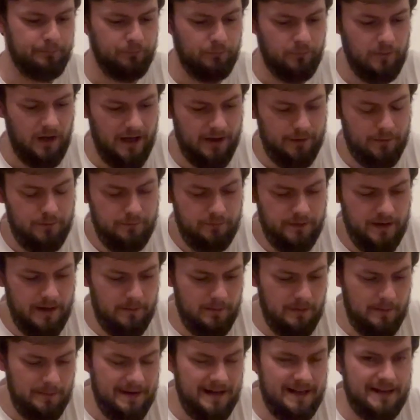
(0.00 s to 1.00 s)
I don't think I'm
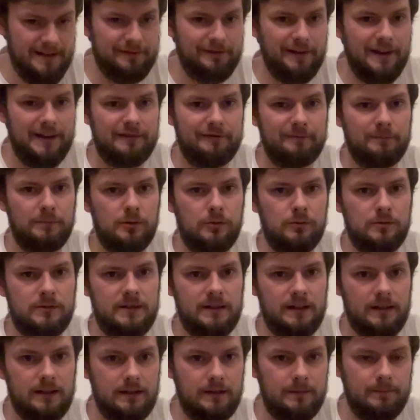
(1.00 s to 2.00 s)
the biggest fan of
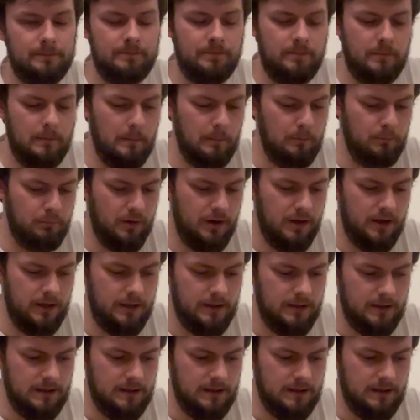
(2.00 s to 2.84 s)
porter, but